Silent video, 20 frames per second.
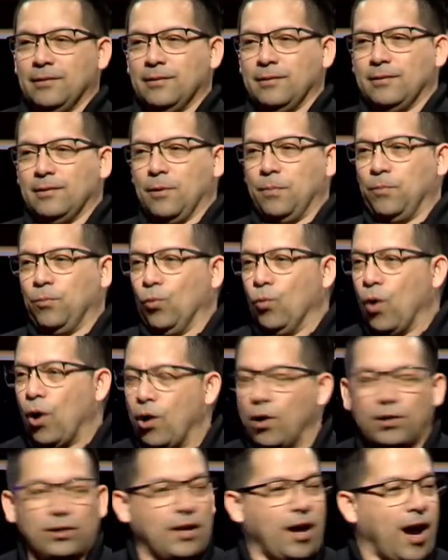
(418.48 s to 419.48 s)
The
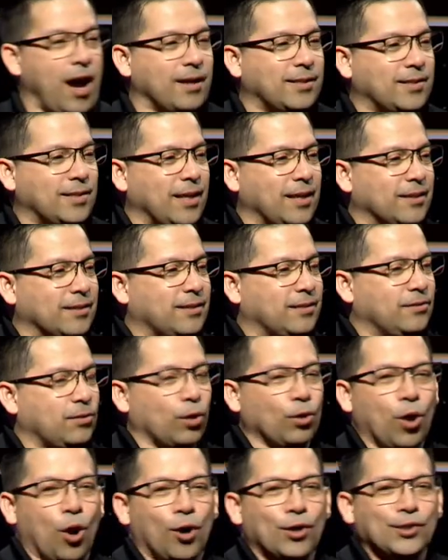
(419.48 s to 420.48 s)
word God says, the
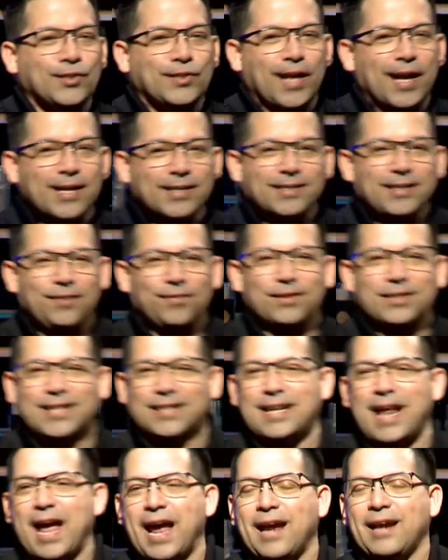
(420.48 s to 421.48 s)
Lord says even
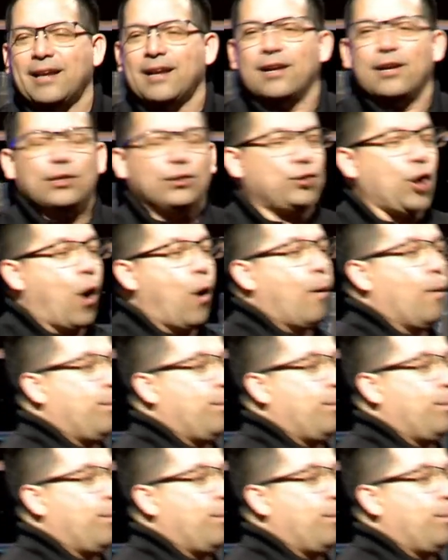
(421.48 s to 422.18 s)
today, don't